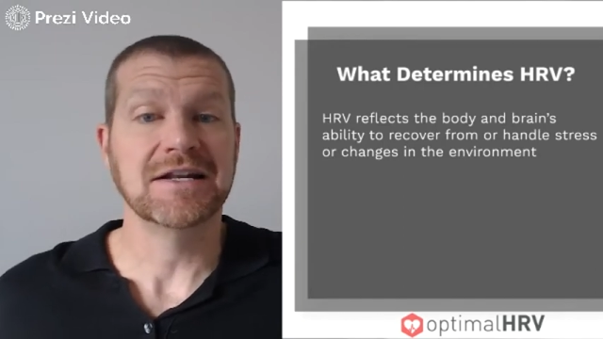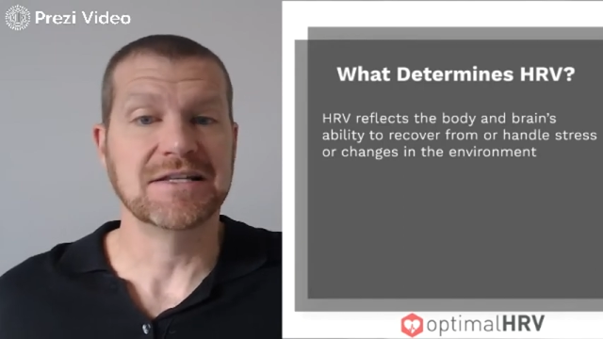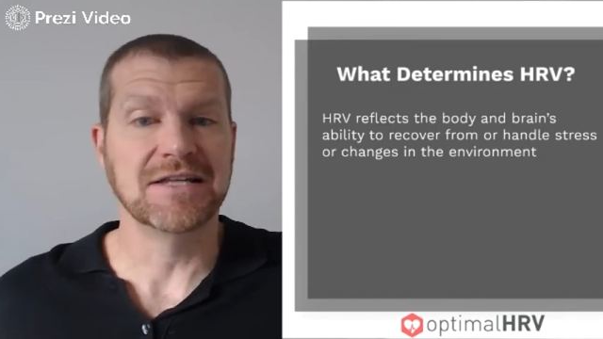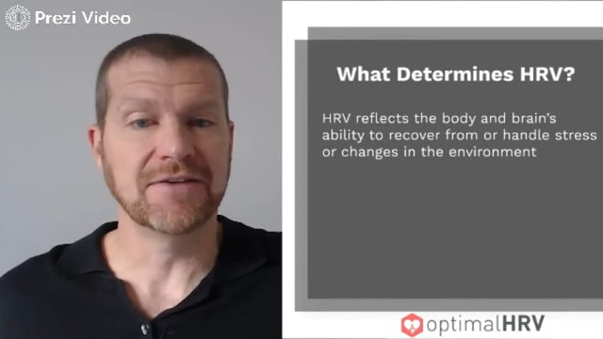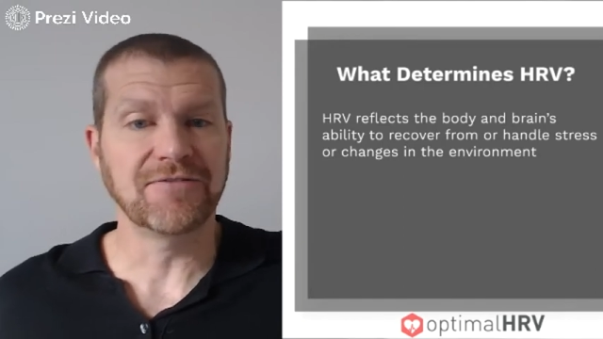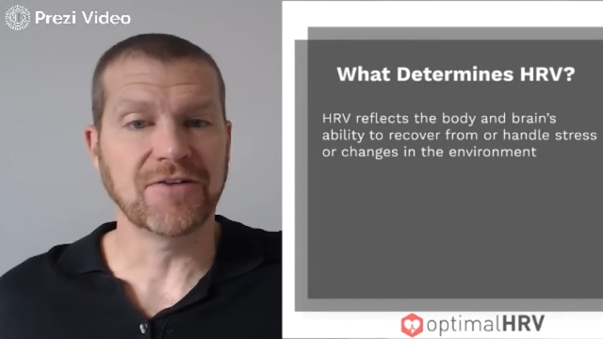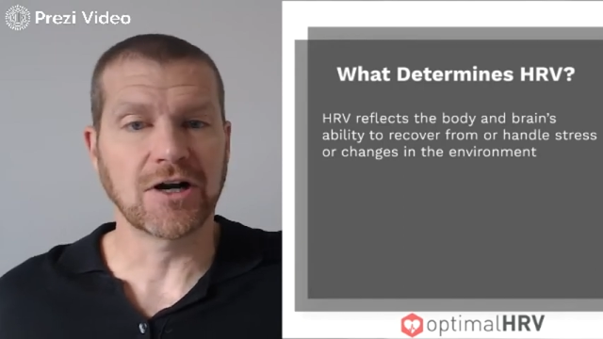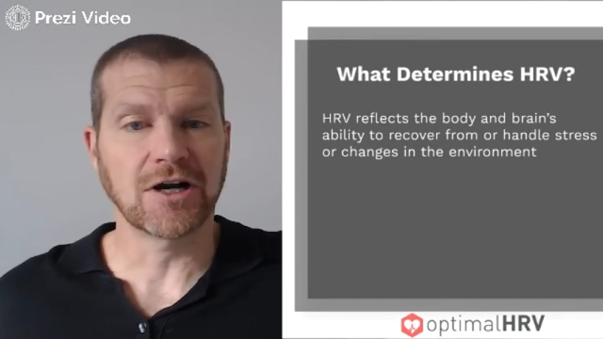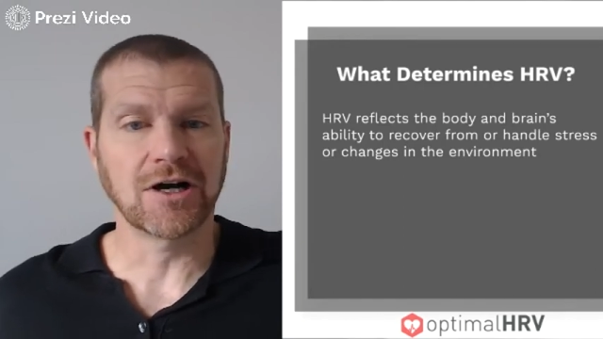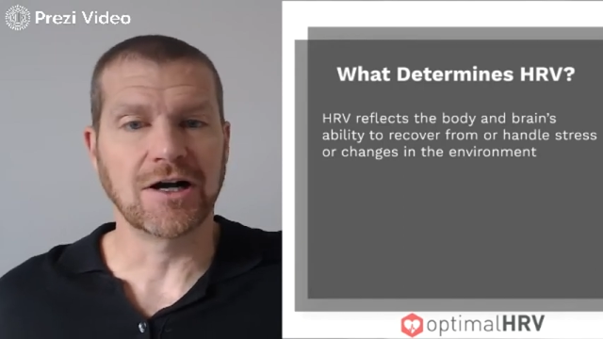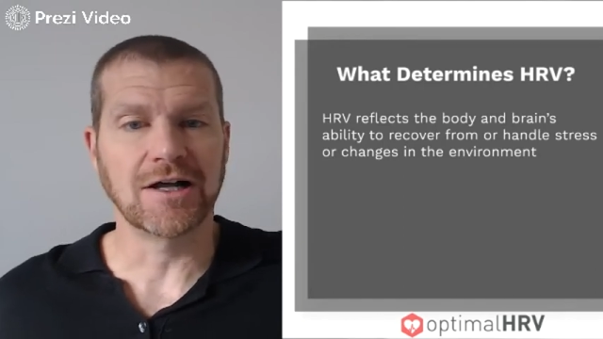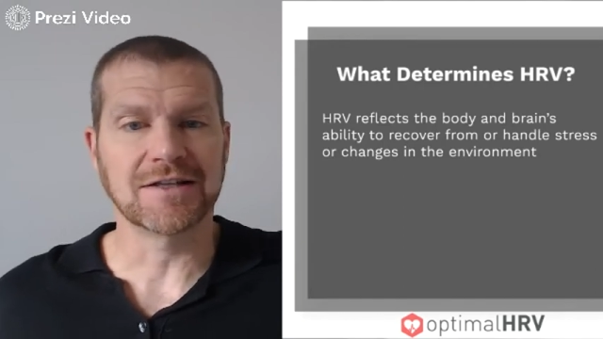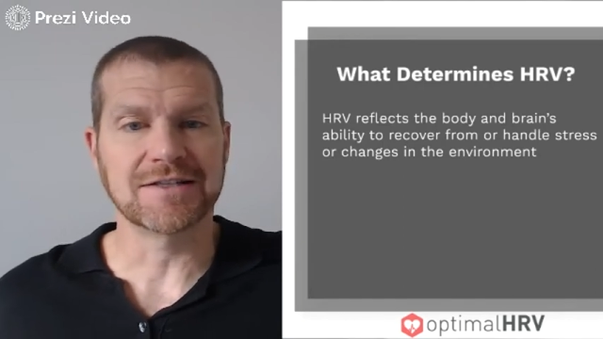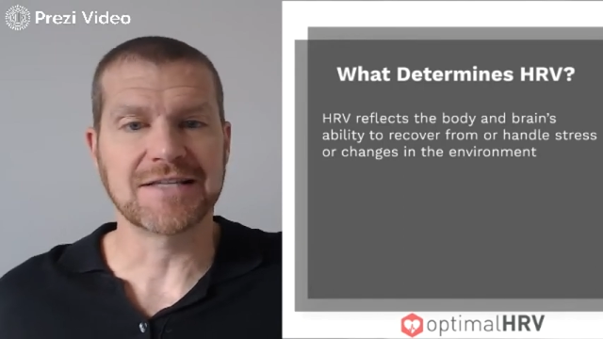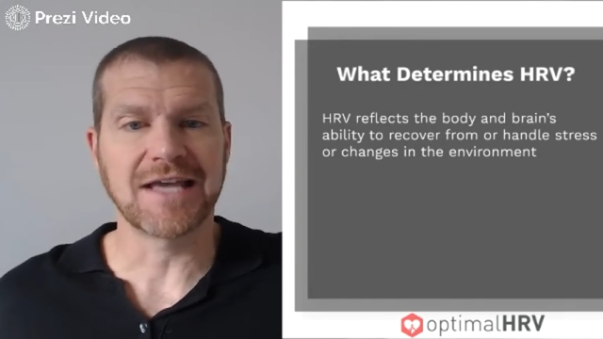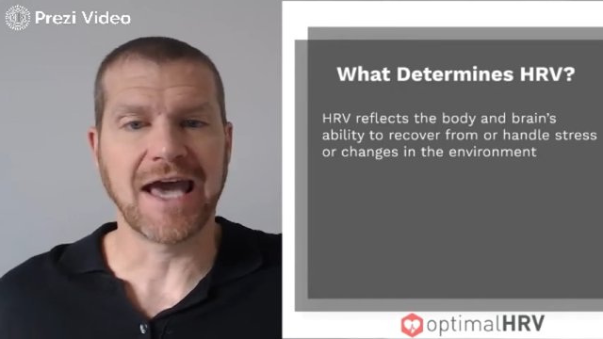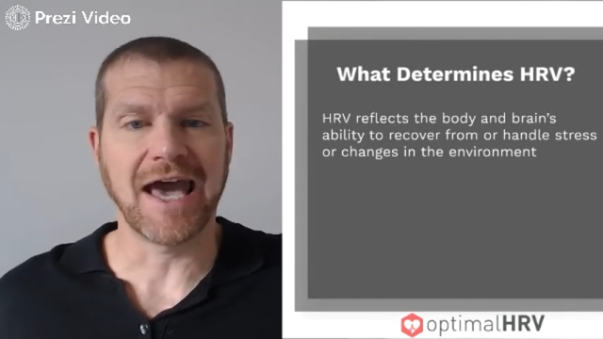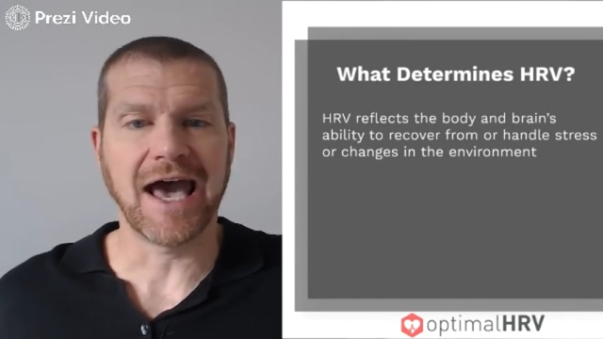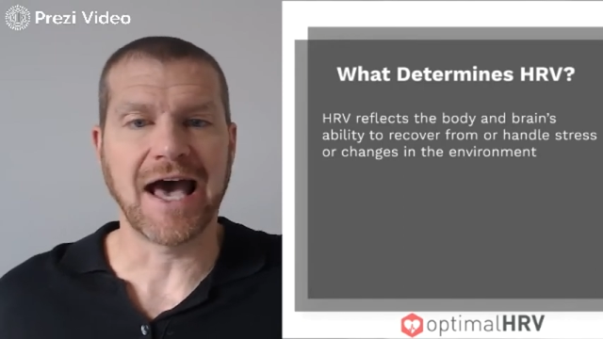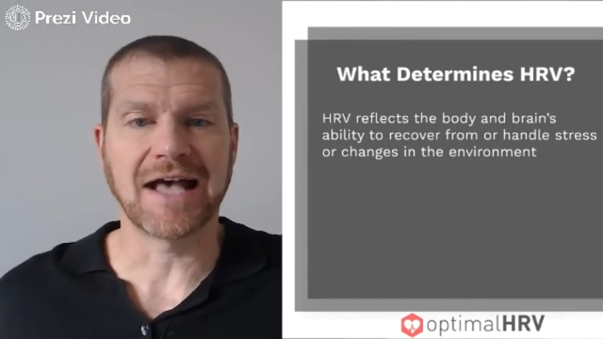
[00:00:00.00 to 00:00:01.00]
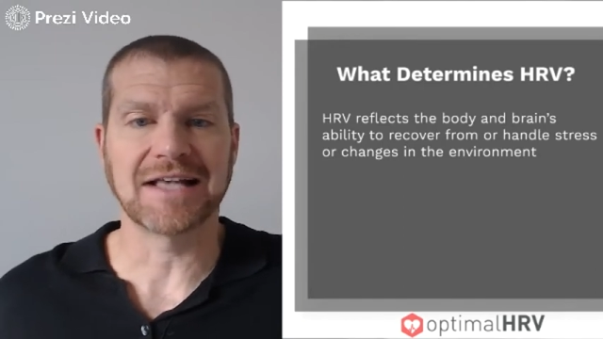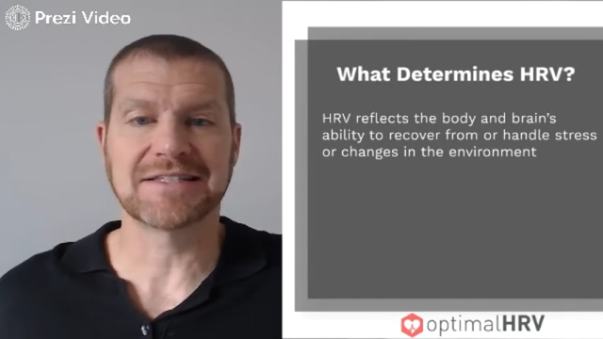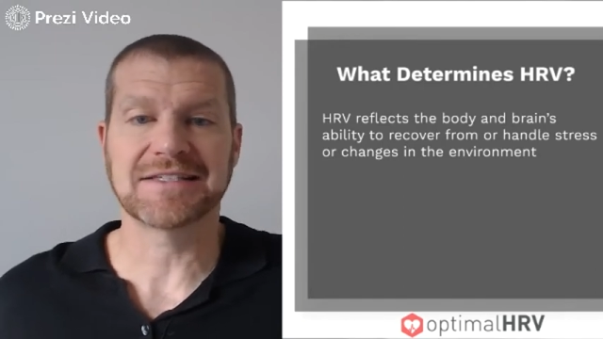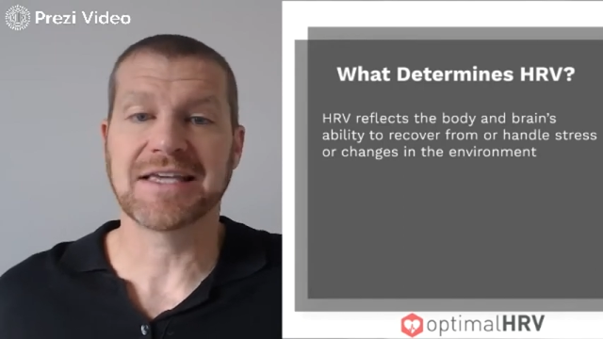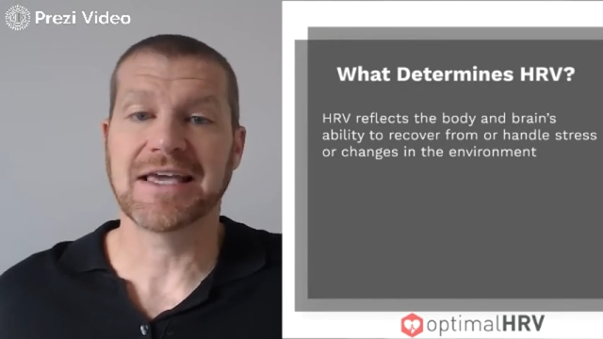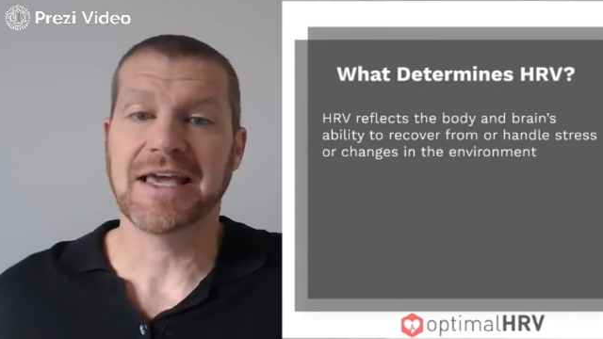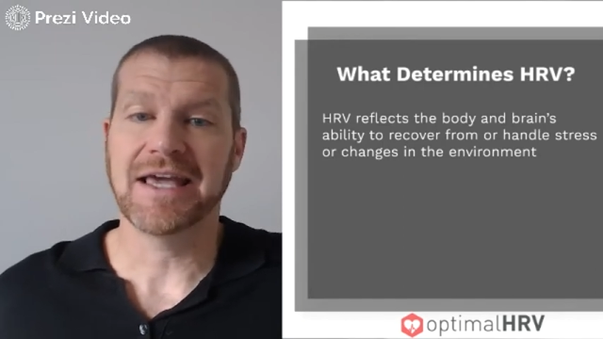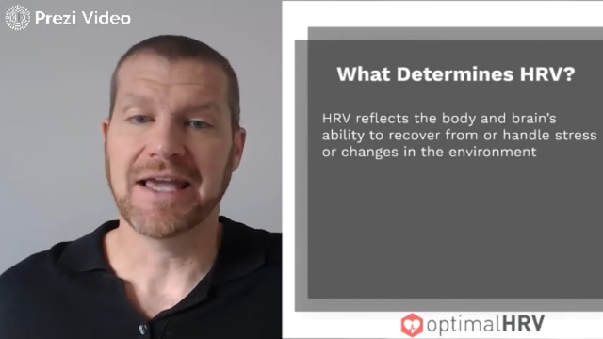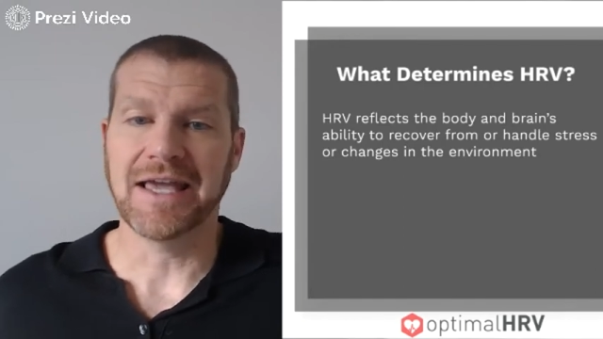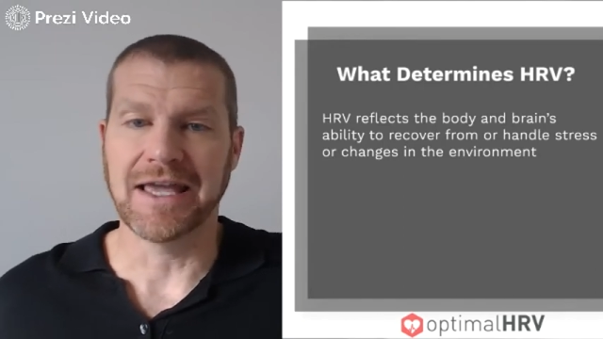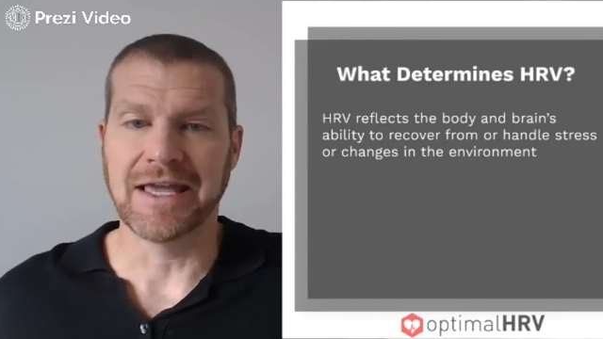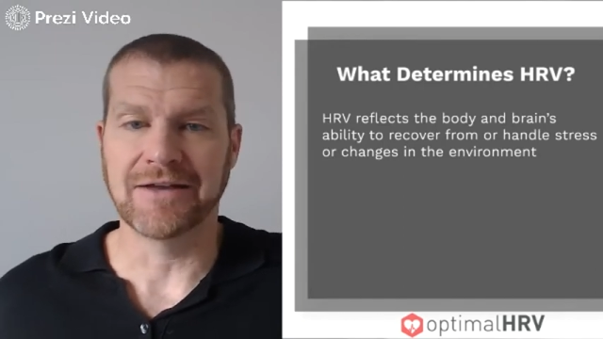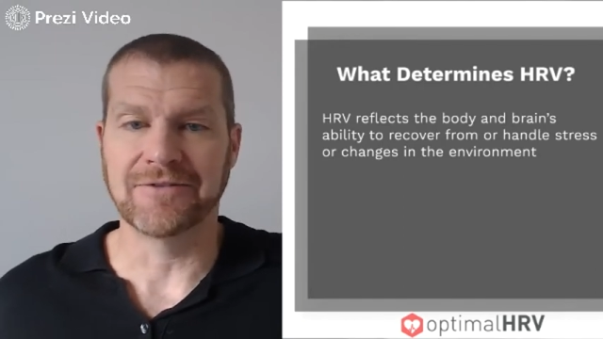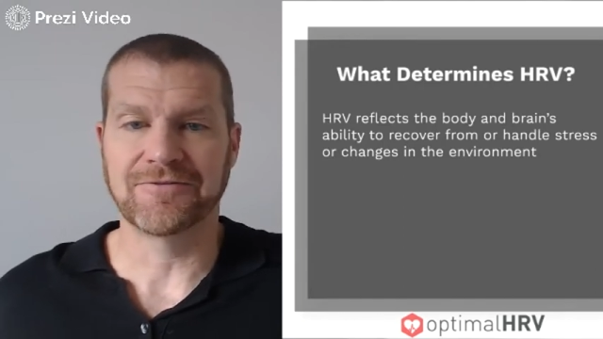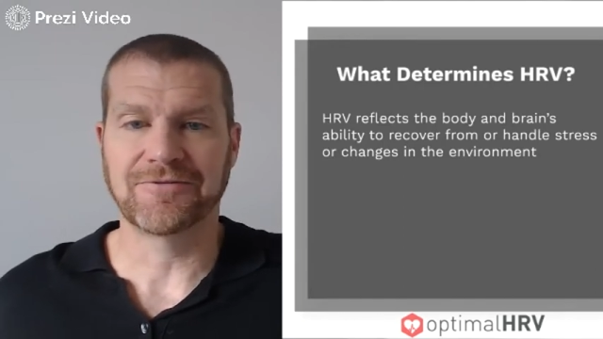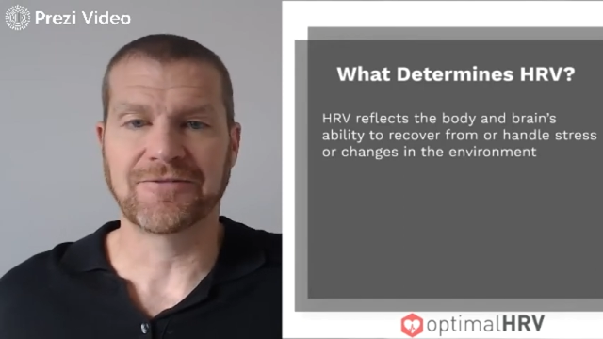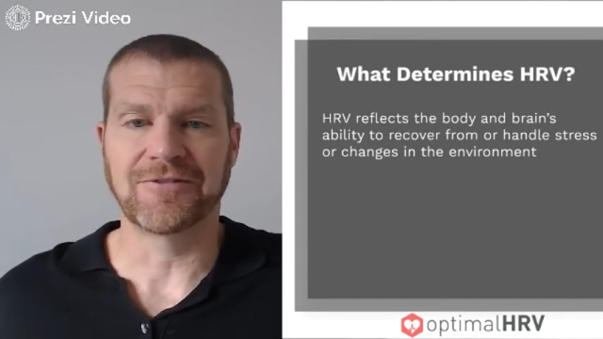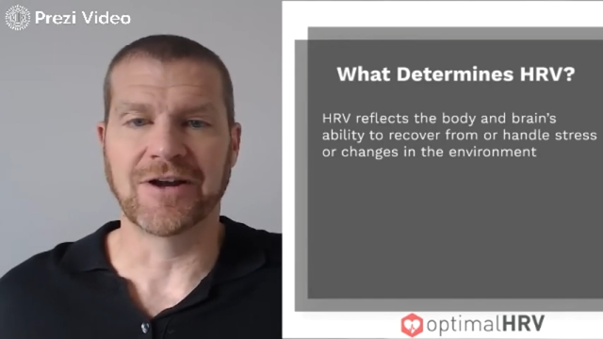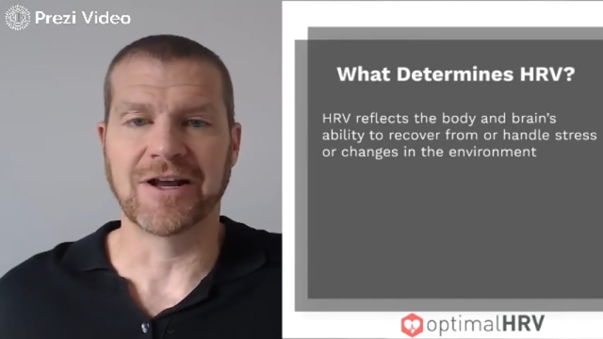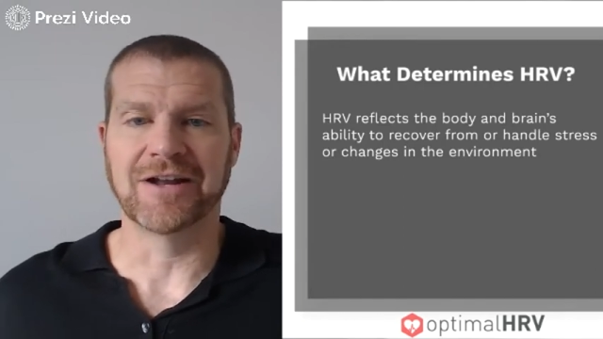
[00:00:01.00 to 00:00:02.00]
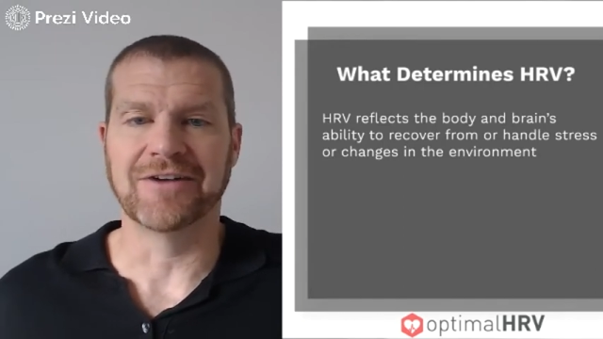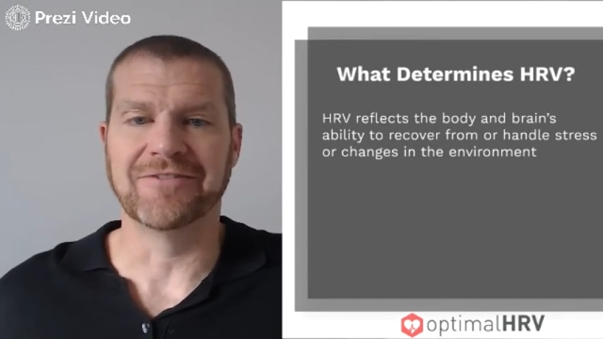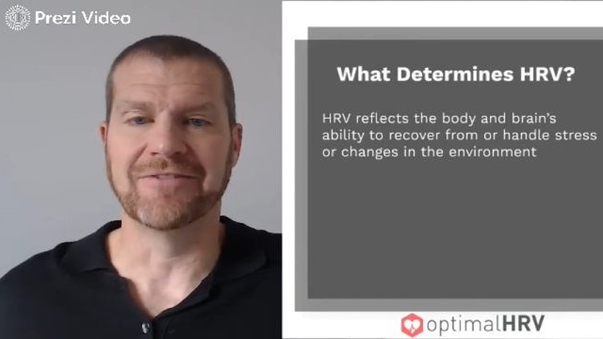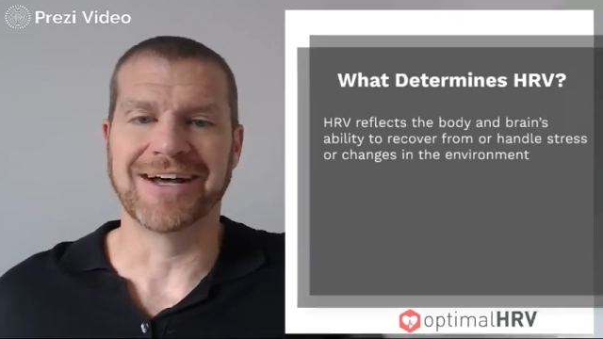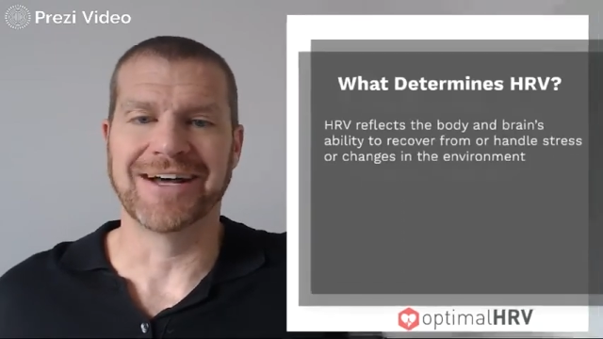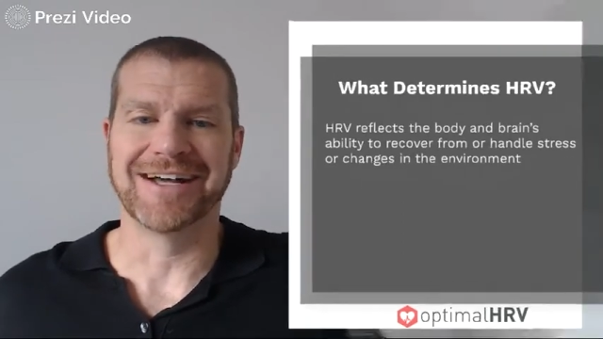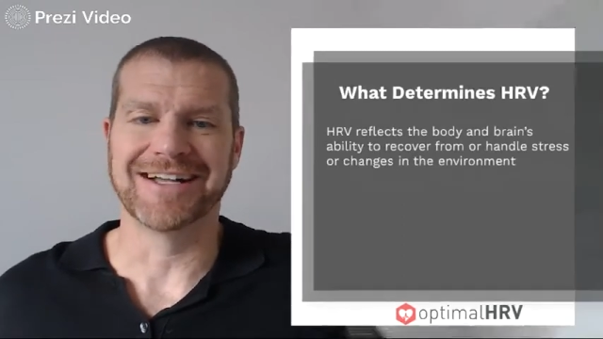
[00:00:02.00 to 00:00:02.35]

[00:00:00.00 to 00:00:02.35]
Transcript: difficult task in front of